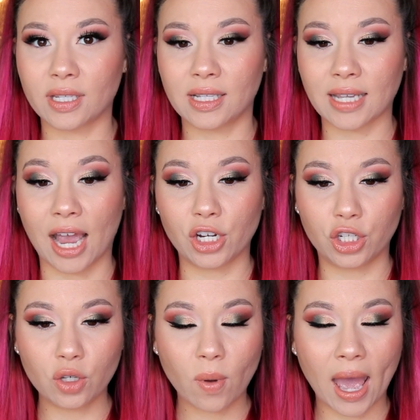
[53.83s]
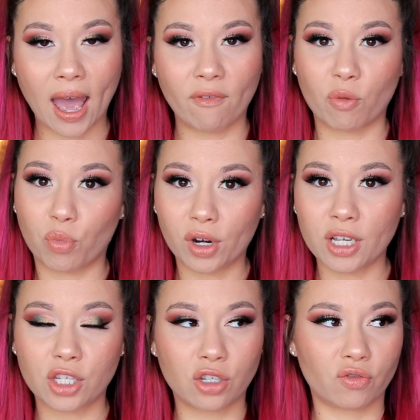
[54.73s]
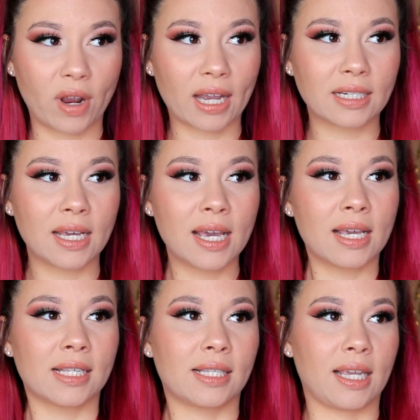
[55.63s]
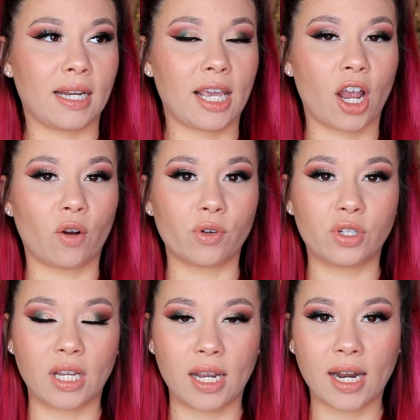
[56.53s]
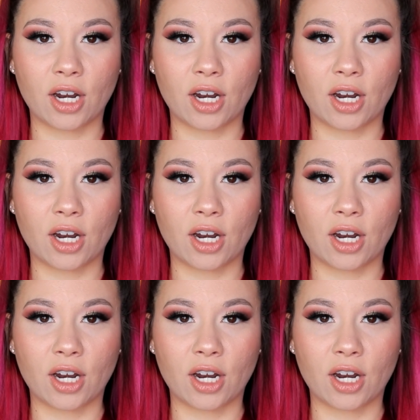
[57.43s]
Since I do have a pretty strict skincare routine,